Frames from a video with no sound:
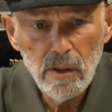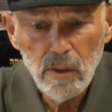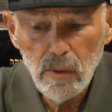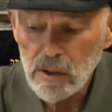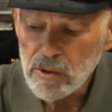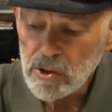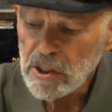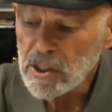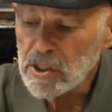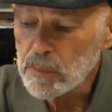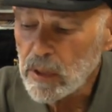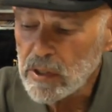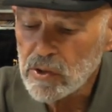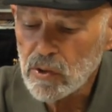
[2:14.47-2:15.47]
Well, she
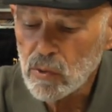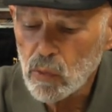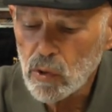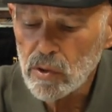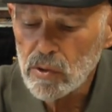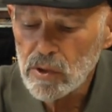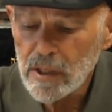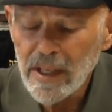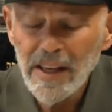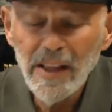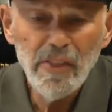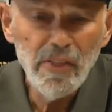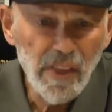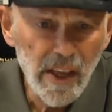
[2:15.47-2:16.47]
expressed the words,
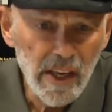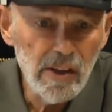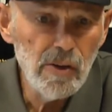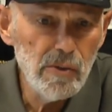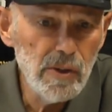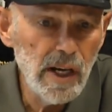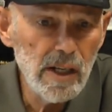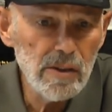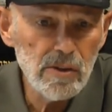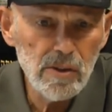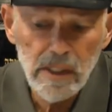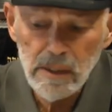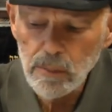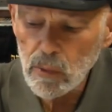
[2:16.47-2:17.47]
"Thank you, Doctor
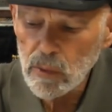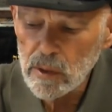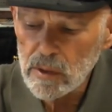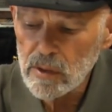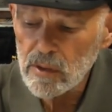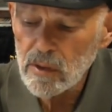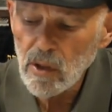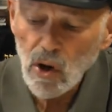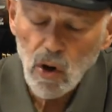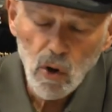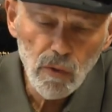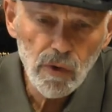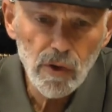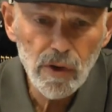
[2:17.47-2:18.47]
Liebowitz,"
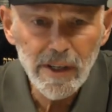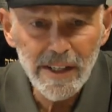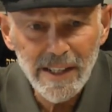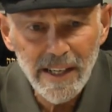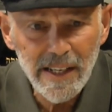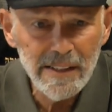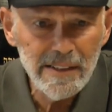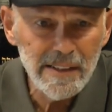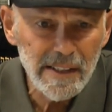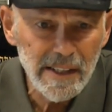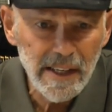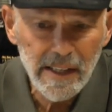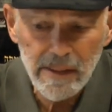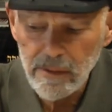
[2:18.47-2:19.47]
over again and
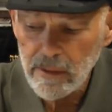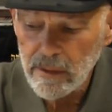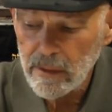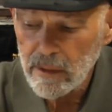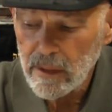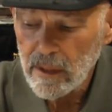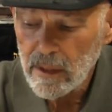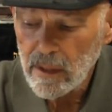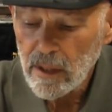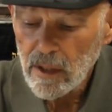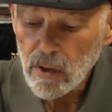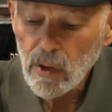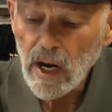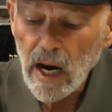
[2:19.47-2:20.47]
again.
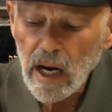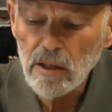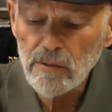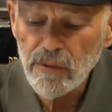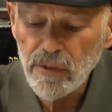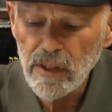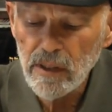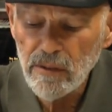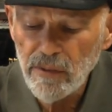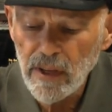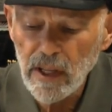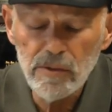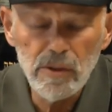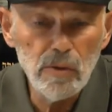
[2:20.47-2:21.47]
Her
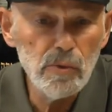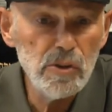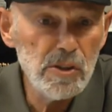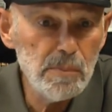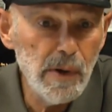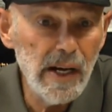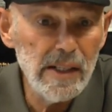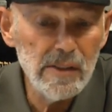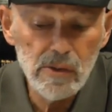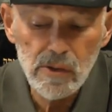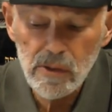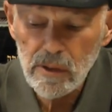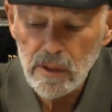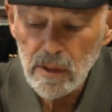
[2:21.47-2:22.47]
heartfelt
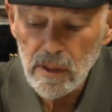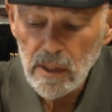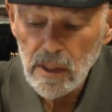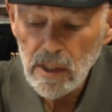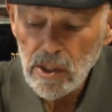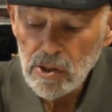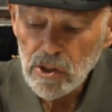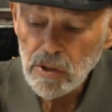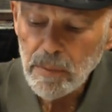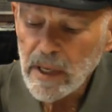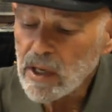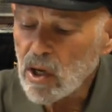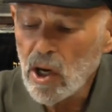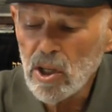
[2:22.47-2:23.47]
response should
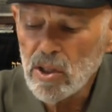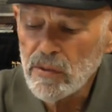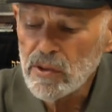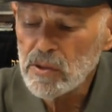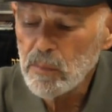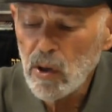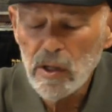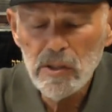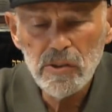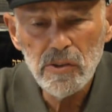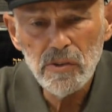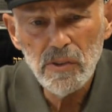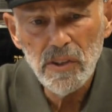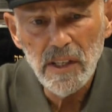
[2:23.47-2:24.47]
make all of us pause
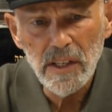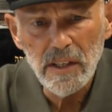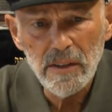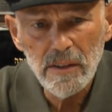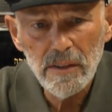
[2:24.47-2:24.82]
and think